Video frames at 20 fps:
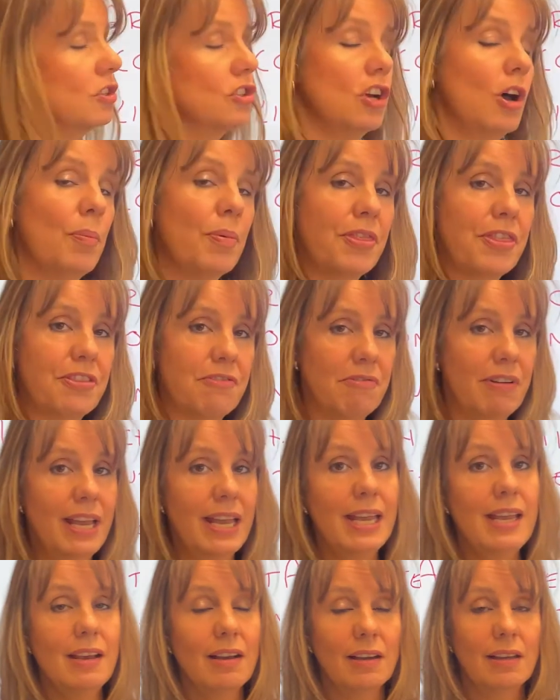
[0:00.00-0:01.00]
top
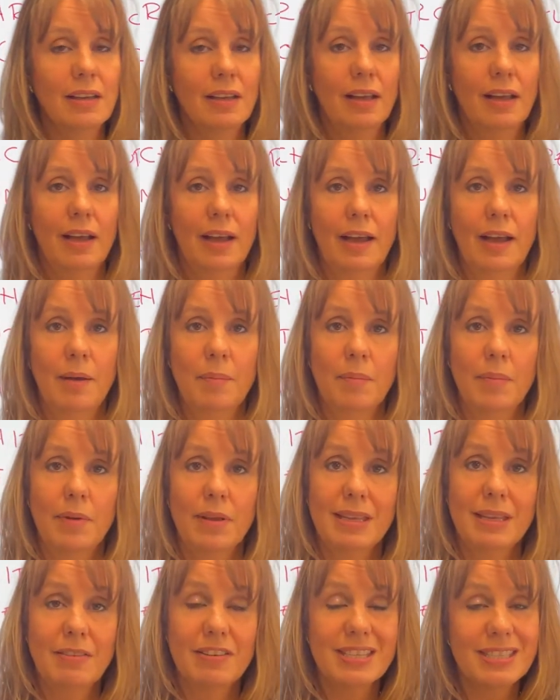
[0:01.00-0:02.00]
3
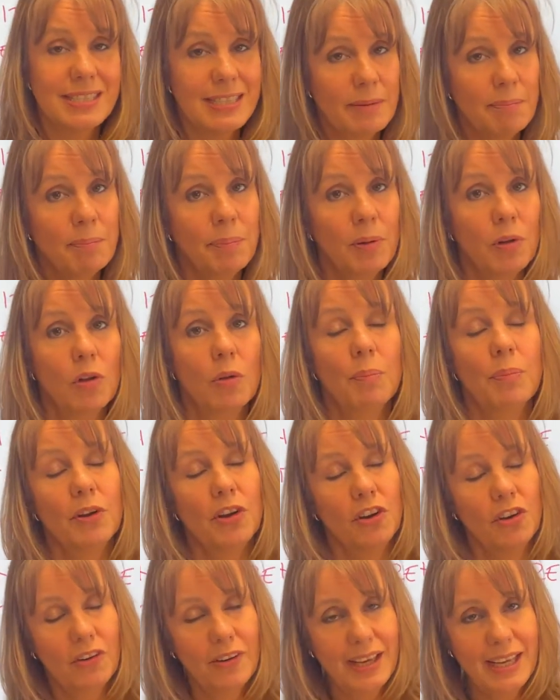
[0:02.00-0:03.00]
simple but
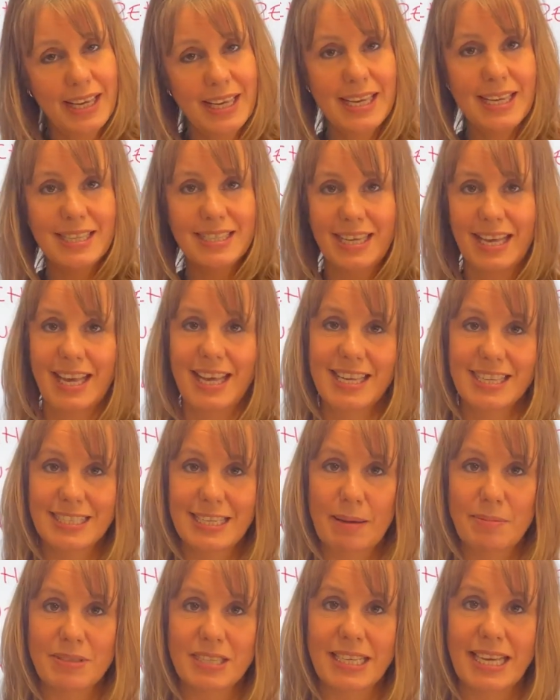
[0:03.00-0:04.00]
not easy
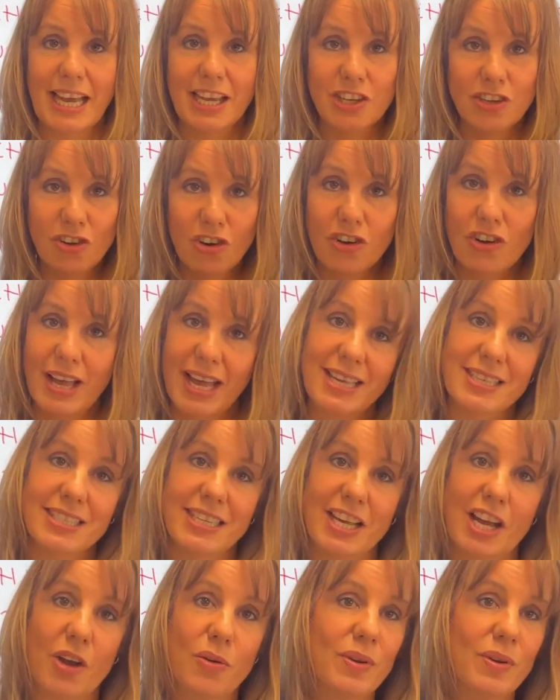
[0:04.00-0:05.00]
steps to get your SEO